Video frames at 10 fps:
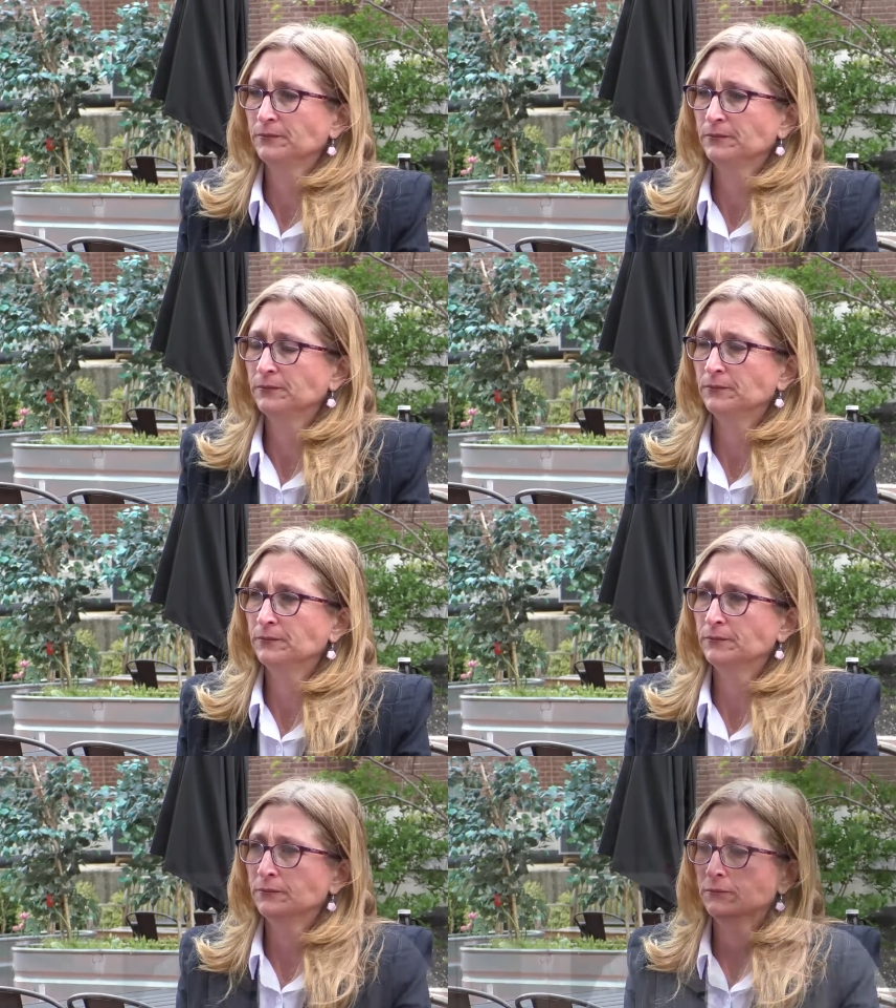
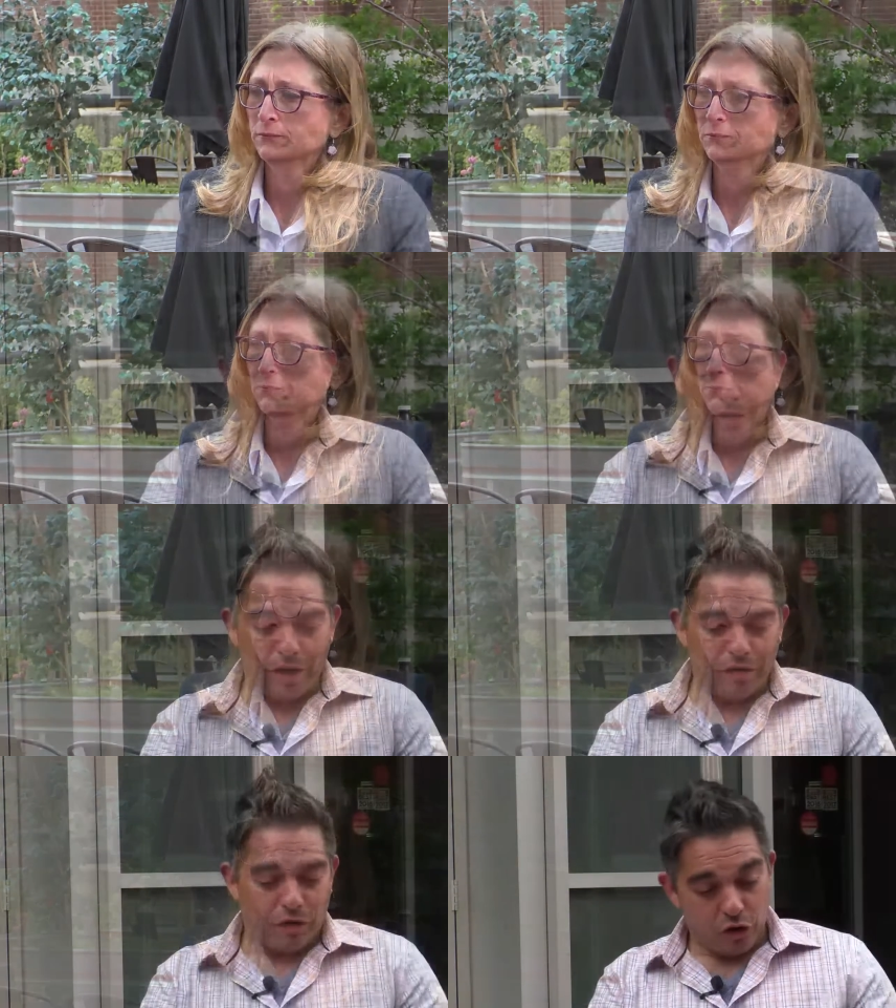So I have to
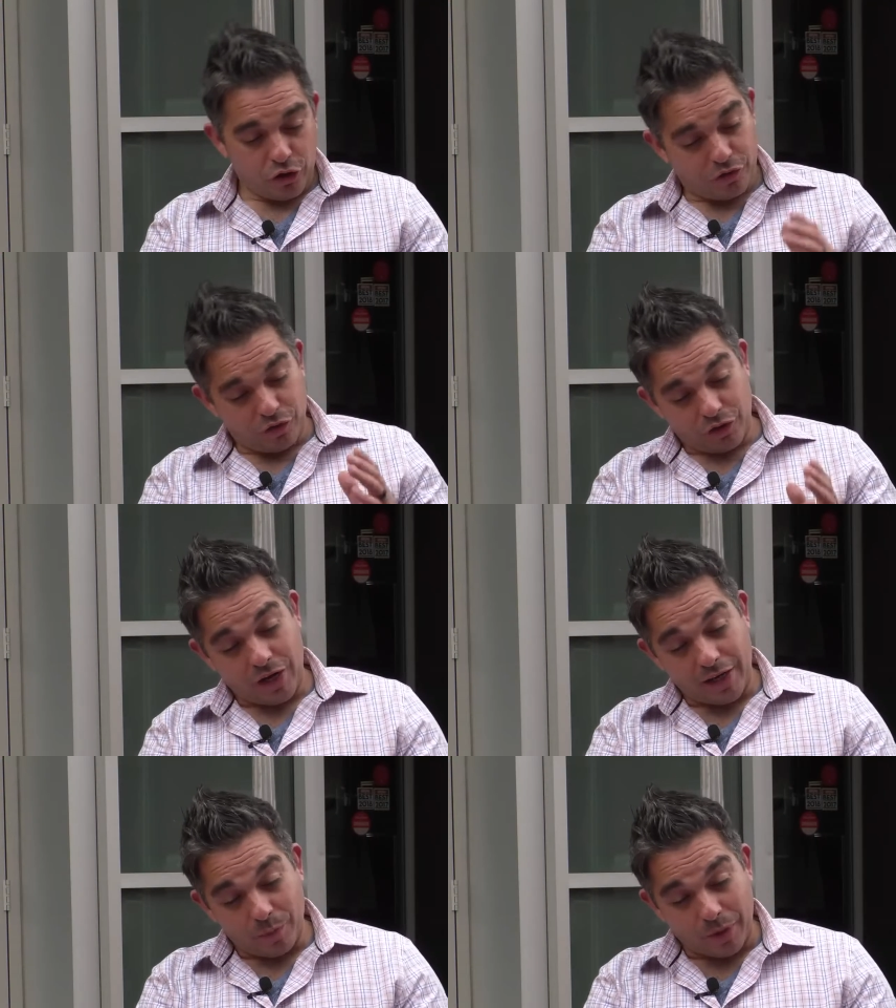diverge for a
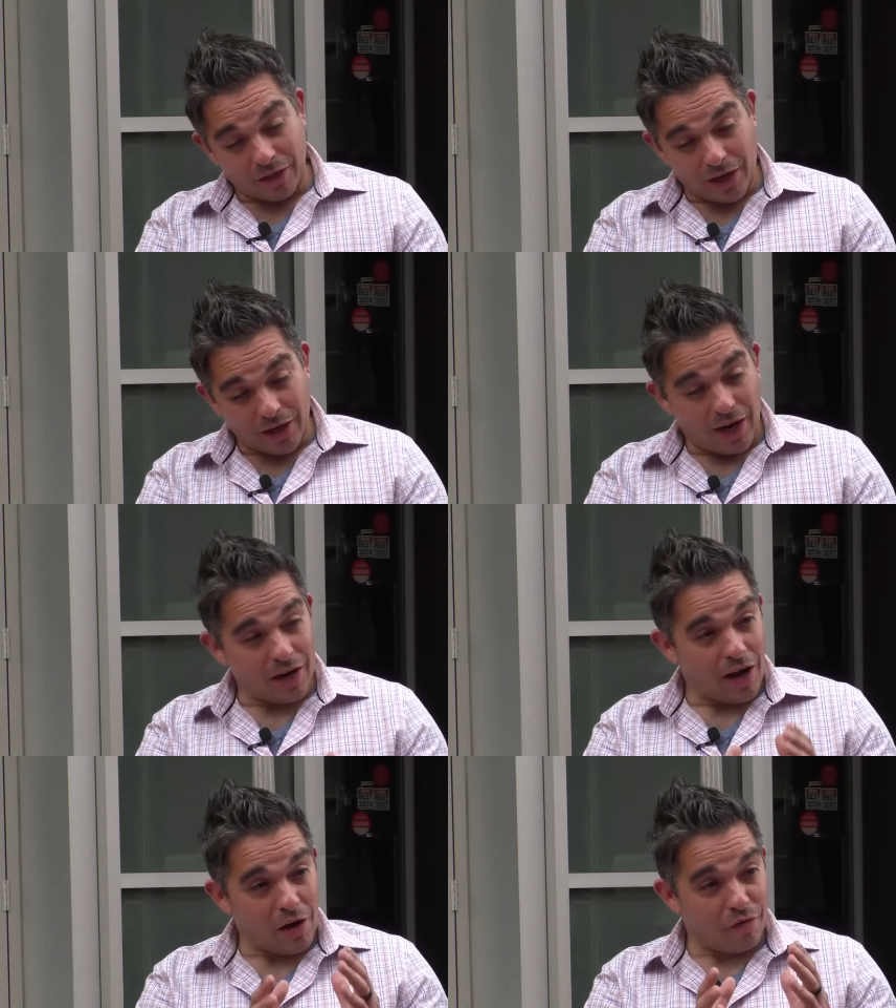second because
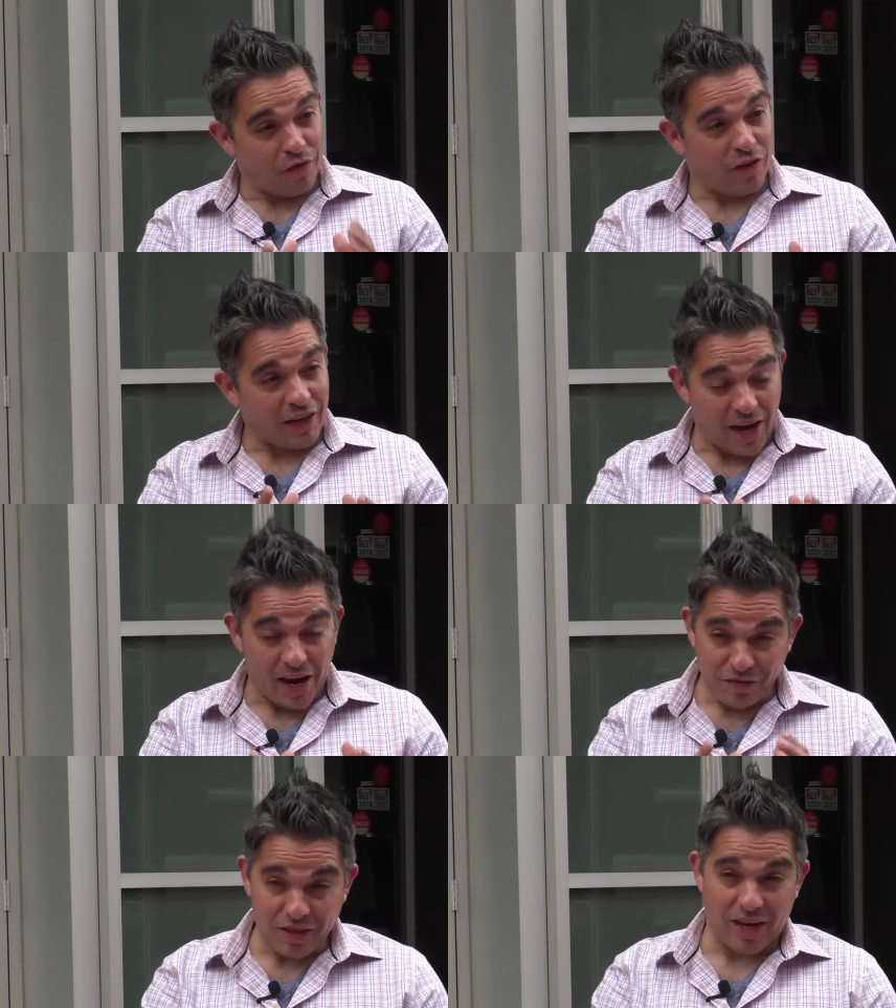I feel like I
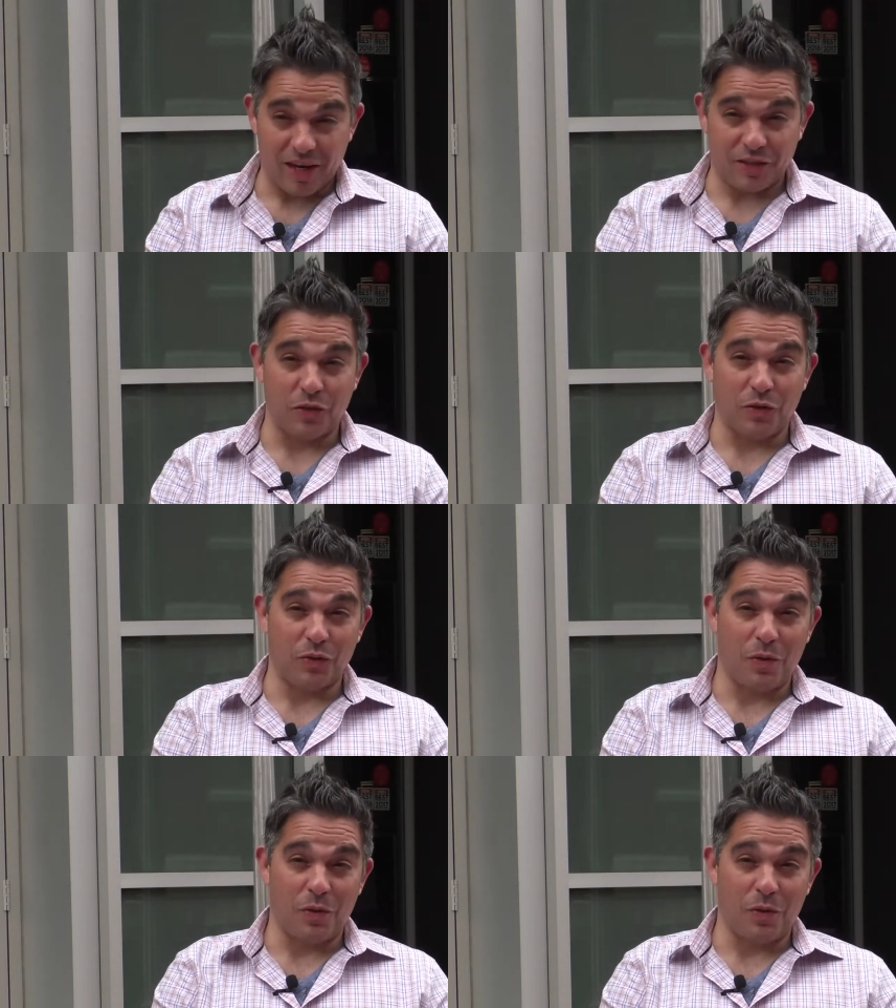have to ask you.